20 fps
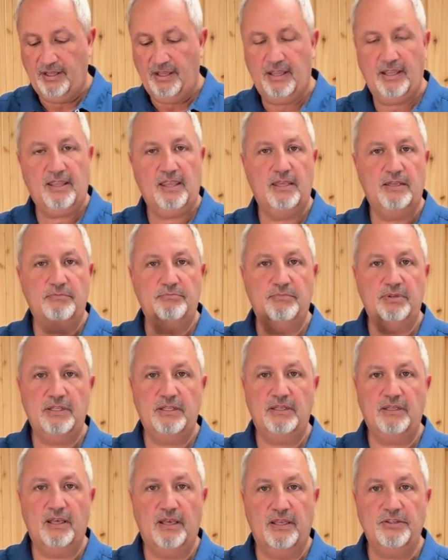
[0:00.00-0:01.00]
It can
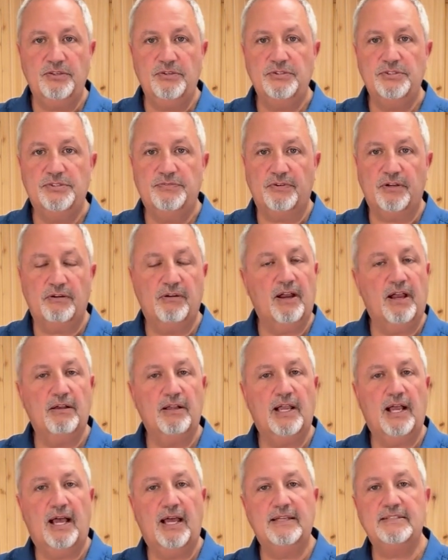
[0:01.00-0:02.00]
be used for
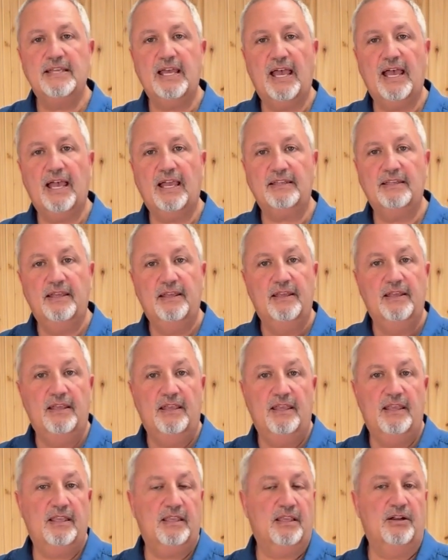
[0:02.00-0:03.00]
ground contact.
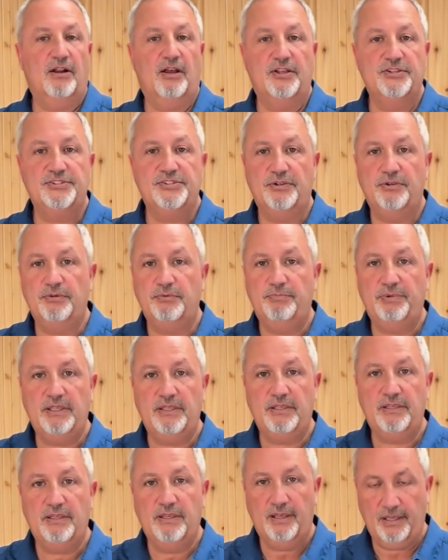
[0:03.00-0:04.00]
It could also
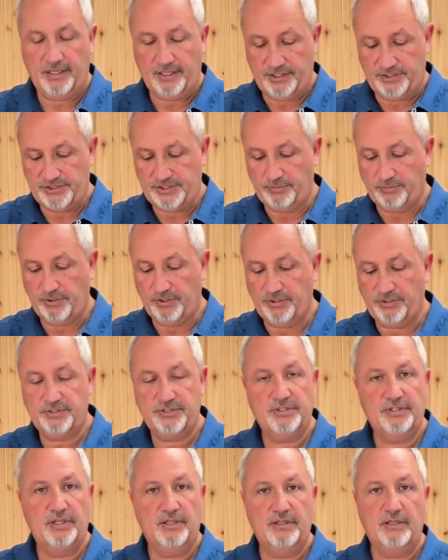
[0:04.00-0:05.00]
be
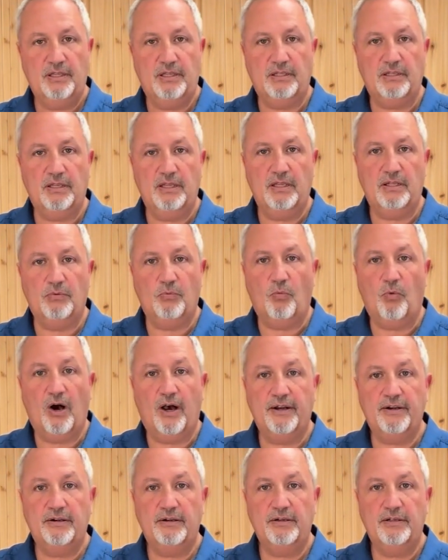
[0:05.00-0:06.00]
submerged in
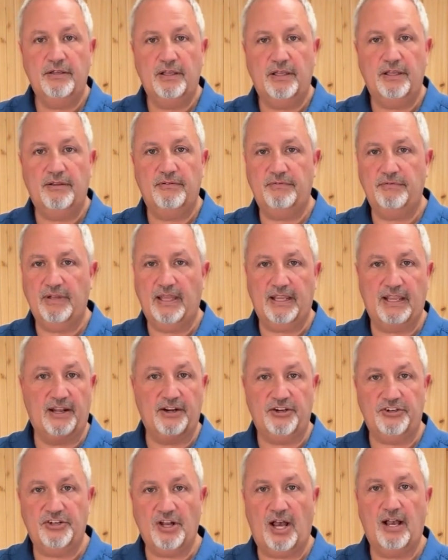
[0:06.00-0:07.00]
water, like
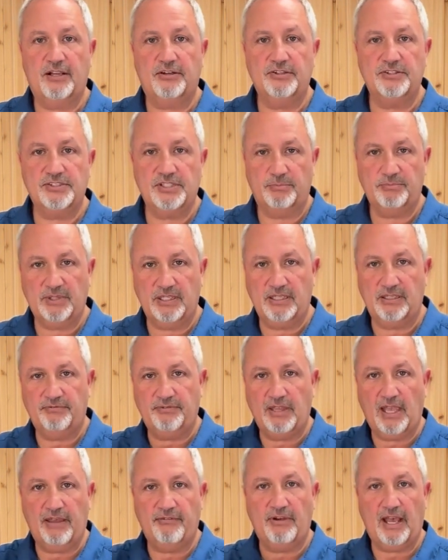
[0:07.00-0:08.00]
on a dock or something if
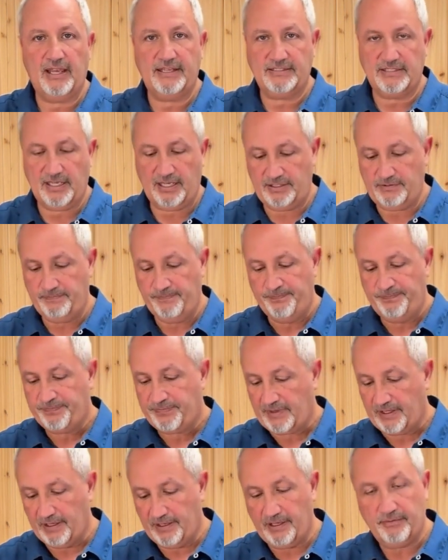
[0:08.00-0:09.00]
you have high tide.
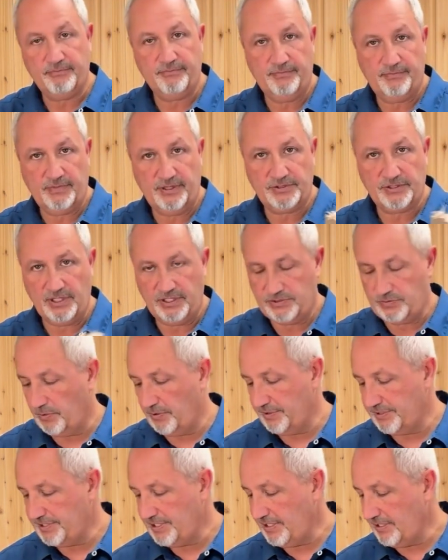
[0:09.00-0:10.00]
It's
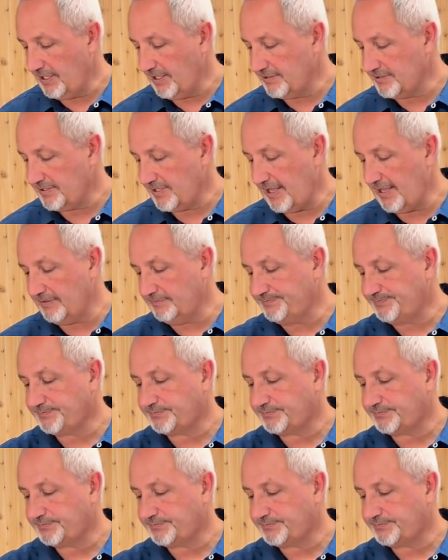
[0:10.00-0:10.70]
warranted against that.